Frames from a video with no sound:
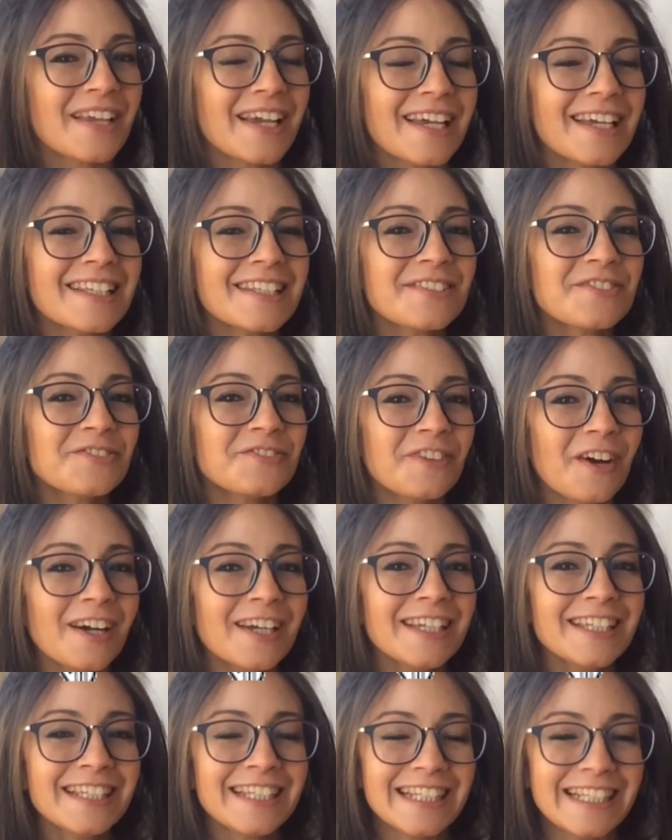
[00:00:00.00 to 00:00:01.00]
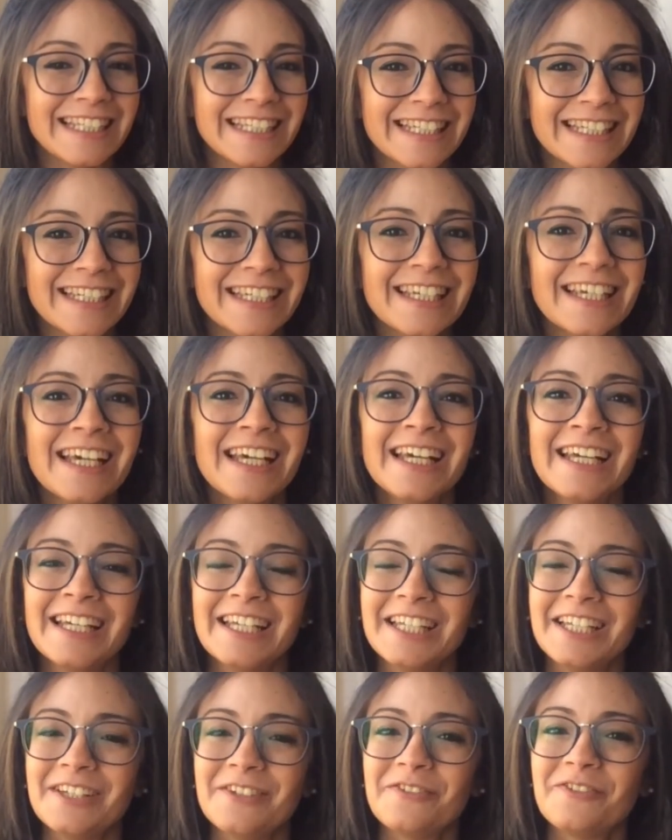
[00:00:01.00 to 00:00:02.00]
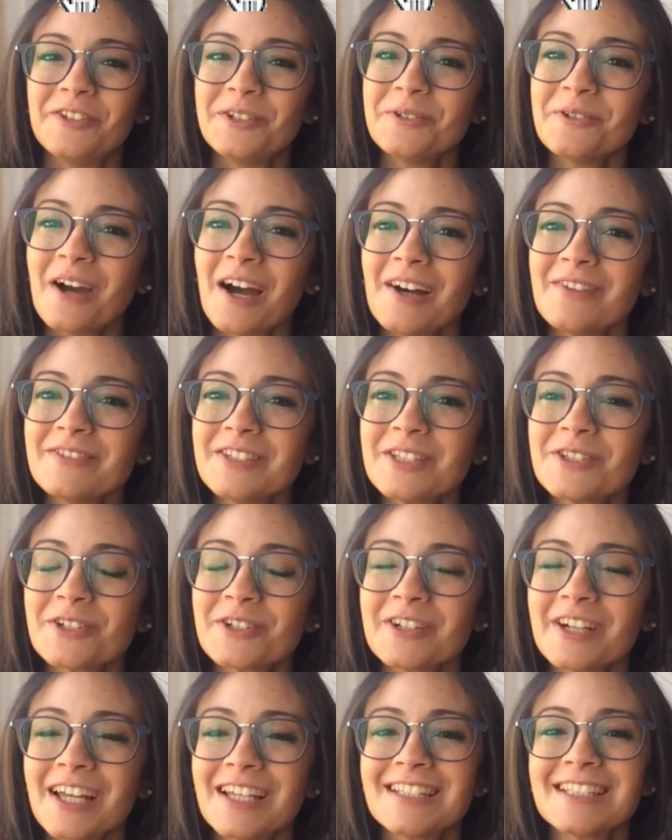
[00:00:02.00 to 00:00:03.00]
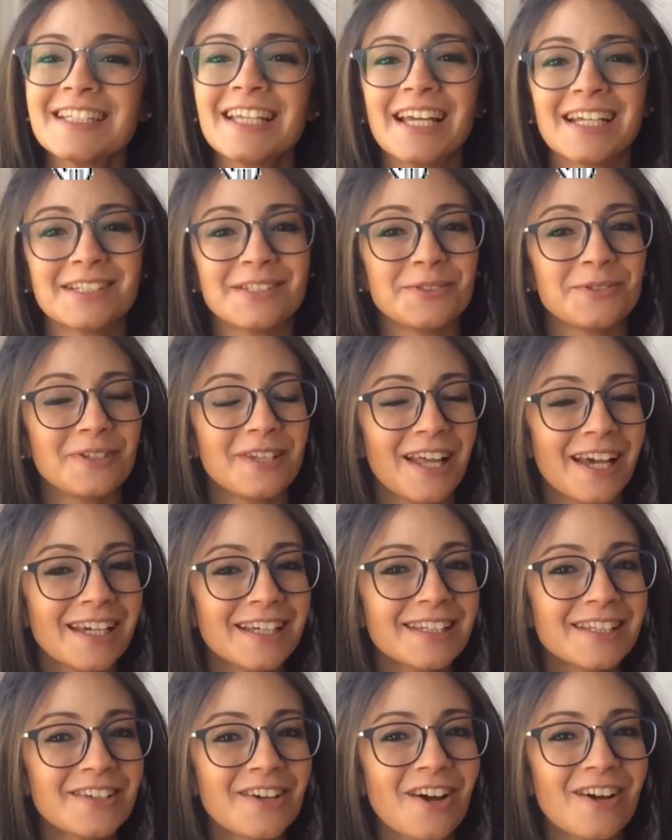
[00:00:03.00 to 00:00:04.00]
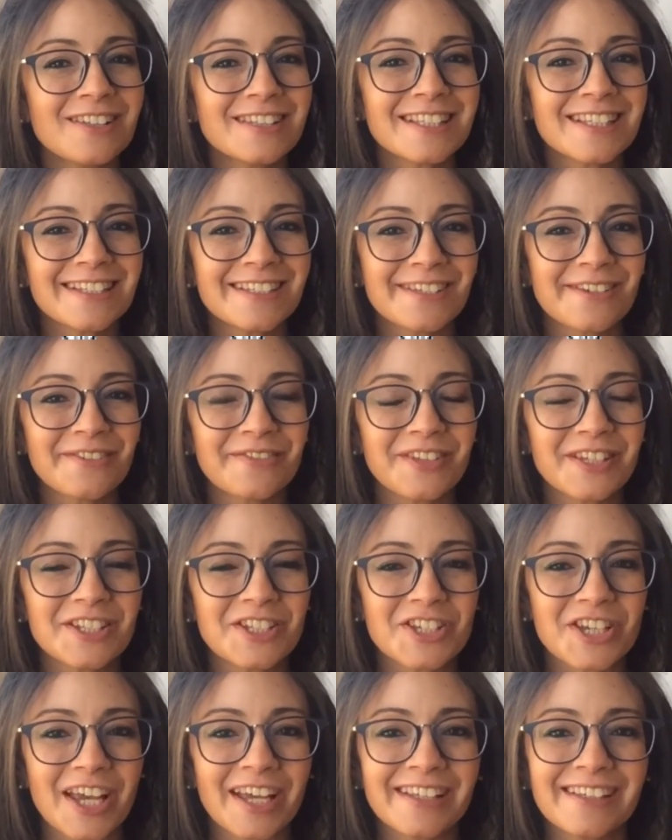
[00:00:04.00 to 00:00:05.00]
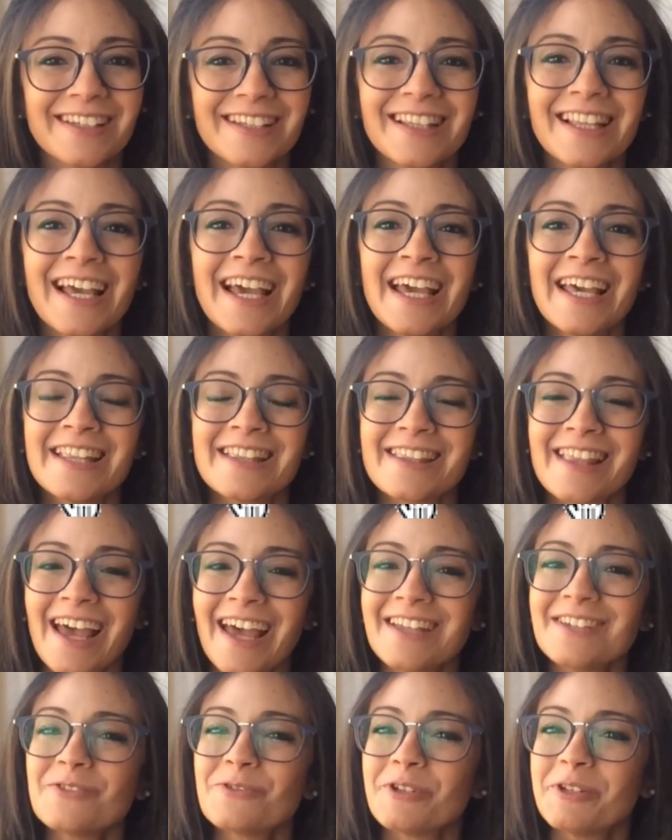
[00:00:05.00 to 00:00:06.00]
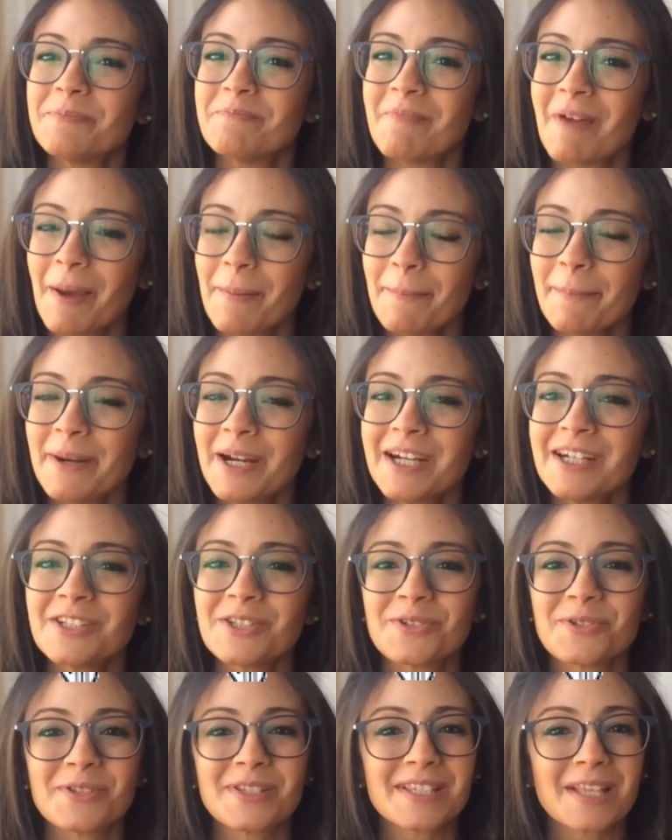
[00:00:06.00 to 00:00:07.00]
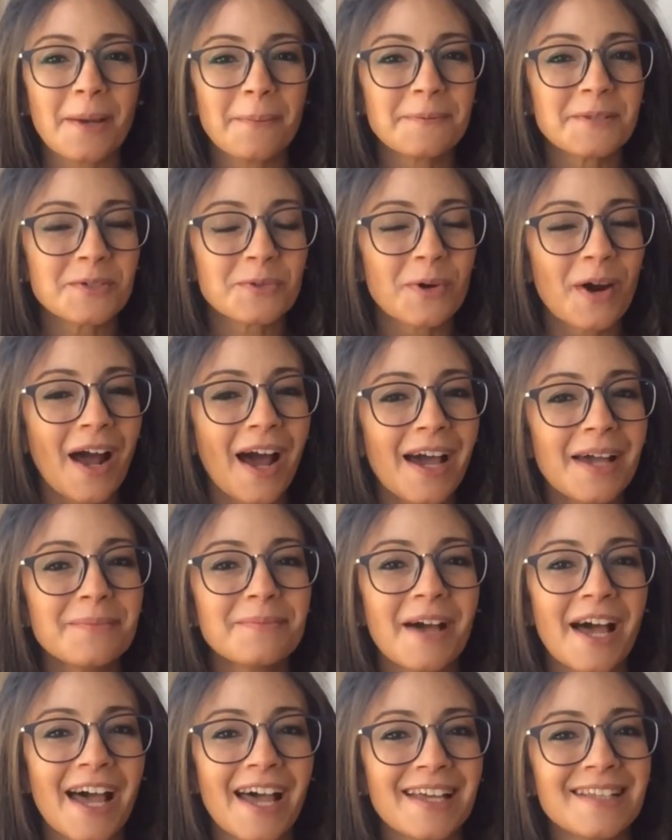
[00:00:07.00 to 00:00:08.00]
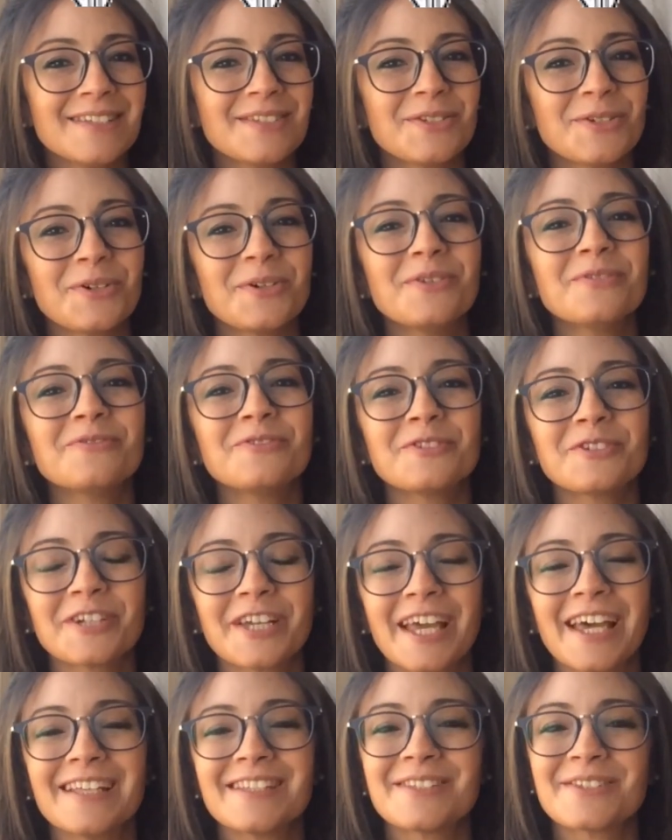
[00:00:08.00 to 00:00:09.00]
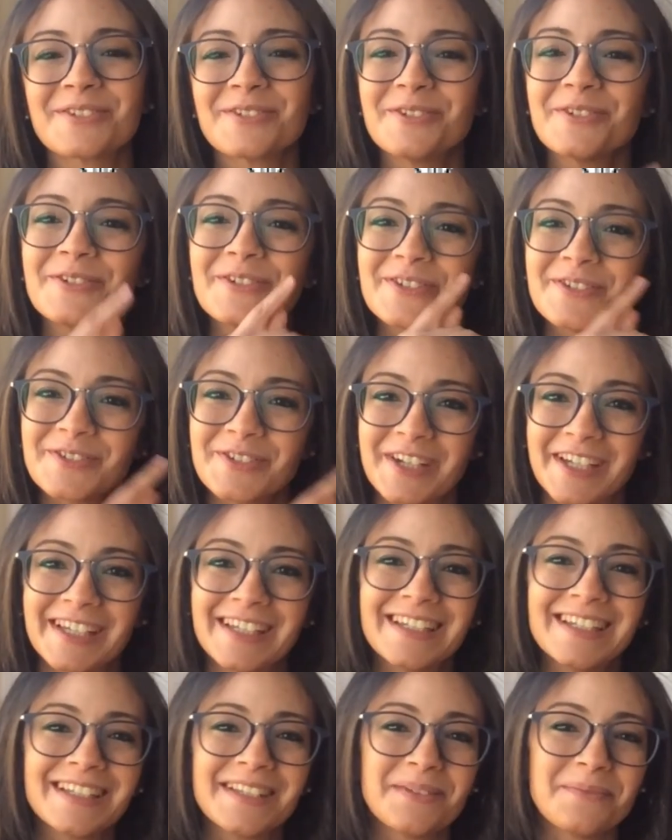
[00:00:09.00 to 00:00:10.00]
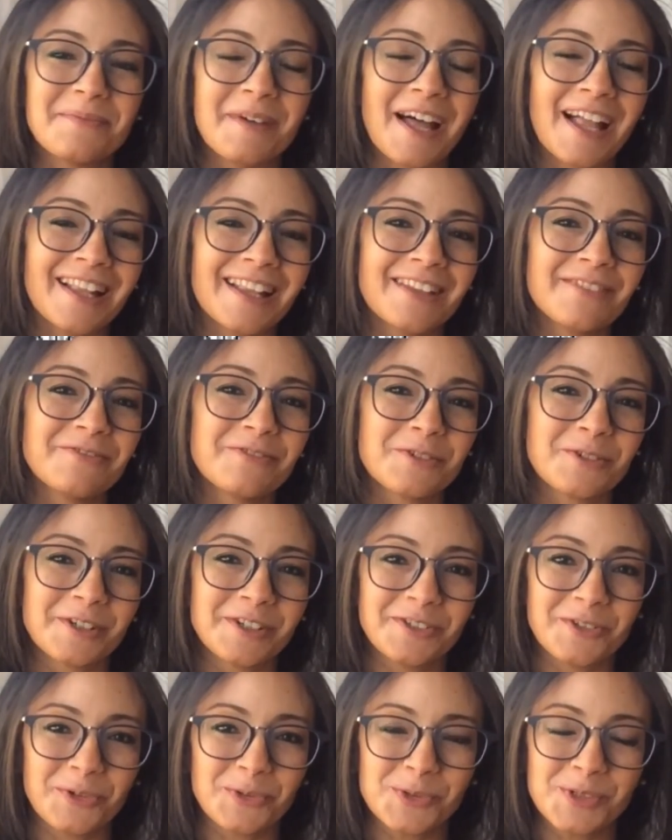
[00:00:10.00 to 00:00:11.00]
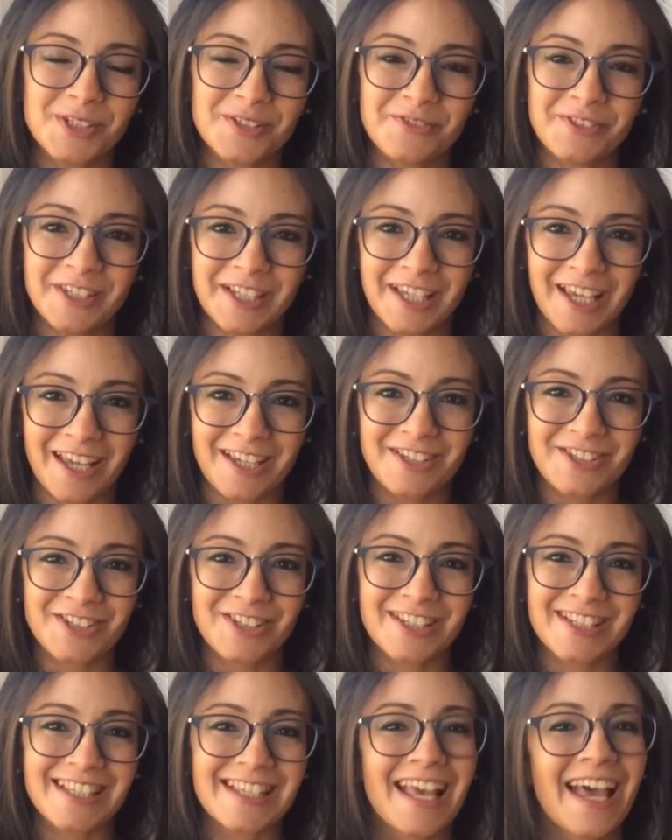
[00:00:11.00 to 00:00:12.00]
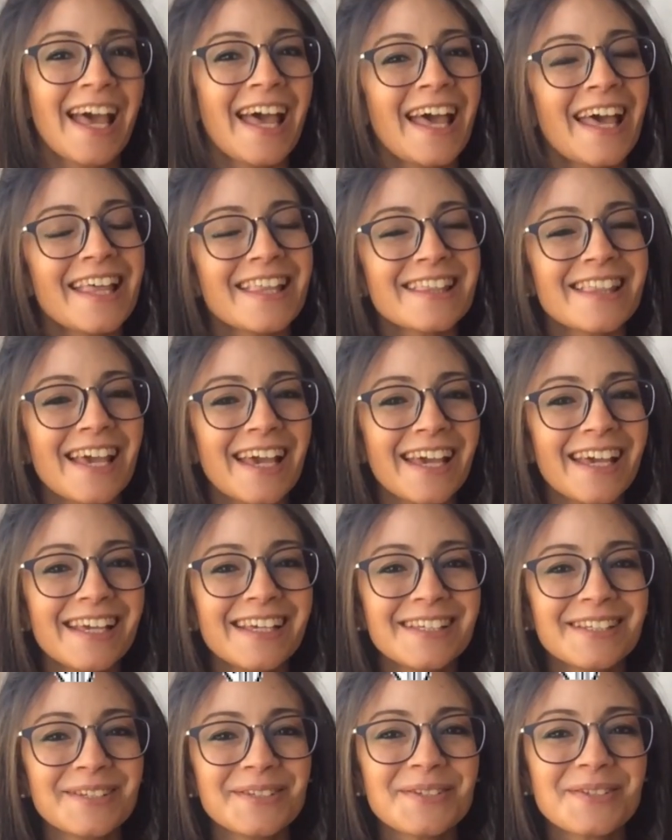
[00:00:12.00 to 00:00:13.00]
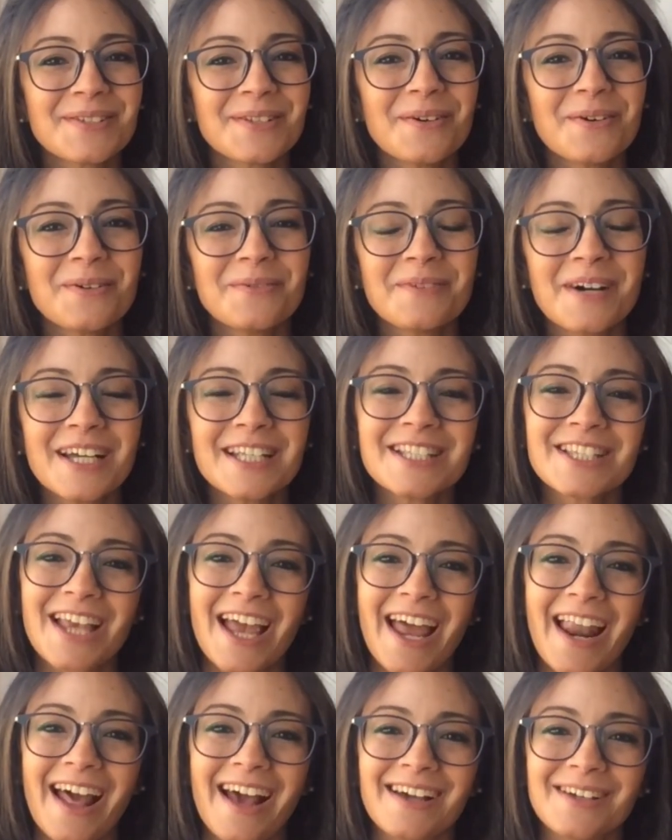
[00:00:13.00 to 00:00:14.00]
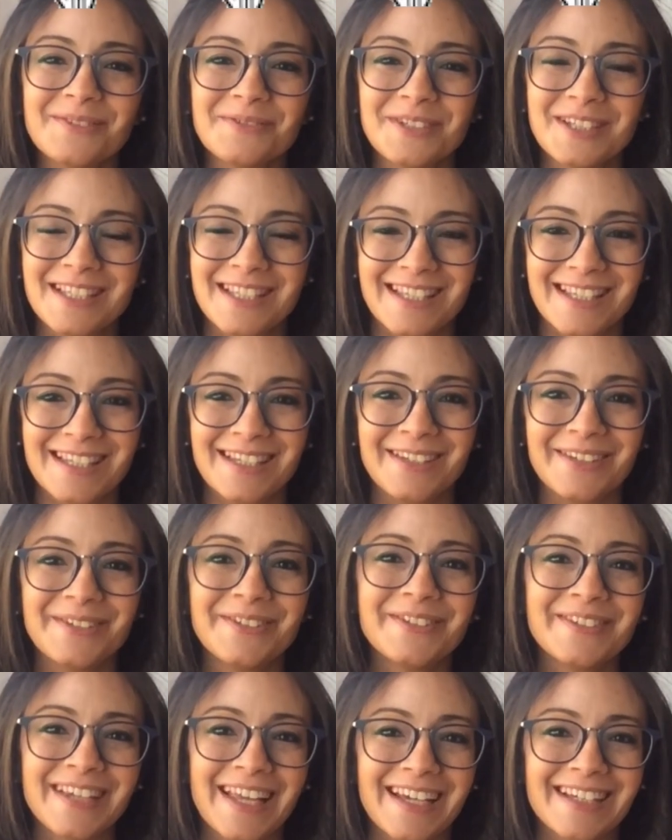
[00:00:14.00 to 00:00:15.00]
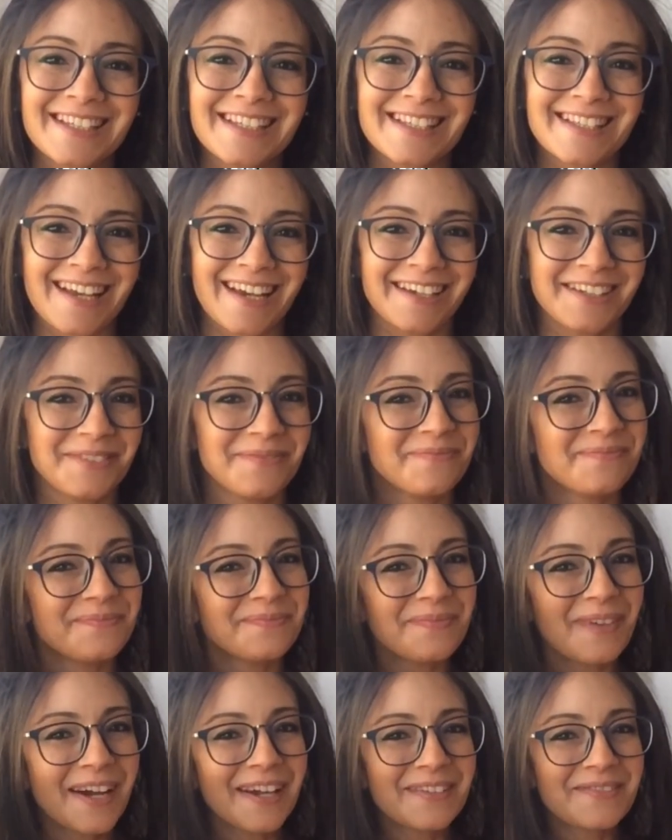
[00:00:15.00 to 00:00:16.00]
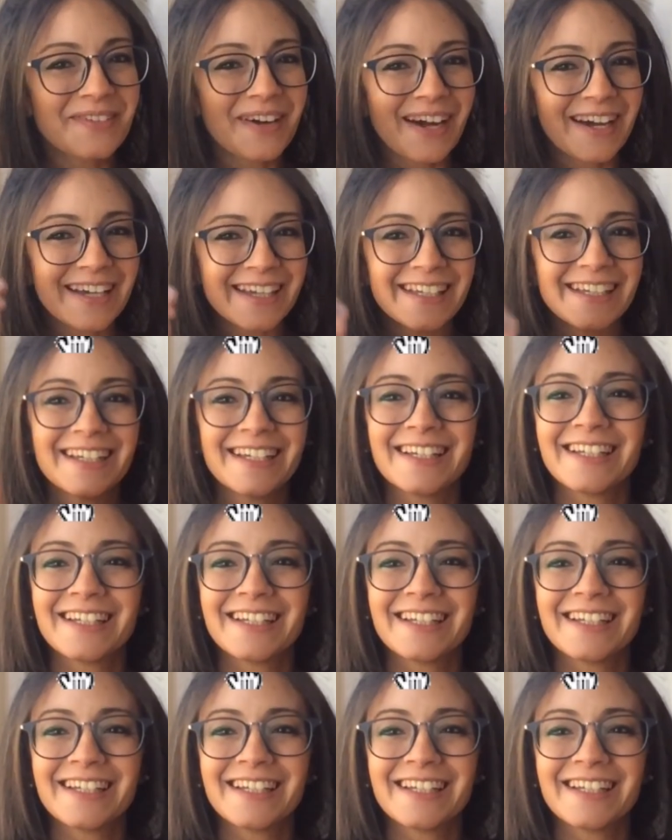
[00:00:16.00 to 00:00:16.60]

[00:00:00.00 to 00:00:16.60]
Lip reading: And finally, if you haven't already and you like the content of the channel, then remember to subscribe and don't forget to ring the bell for notifications. Thank you so much, and I will see you next time. Bye bye.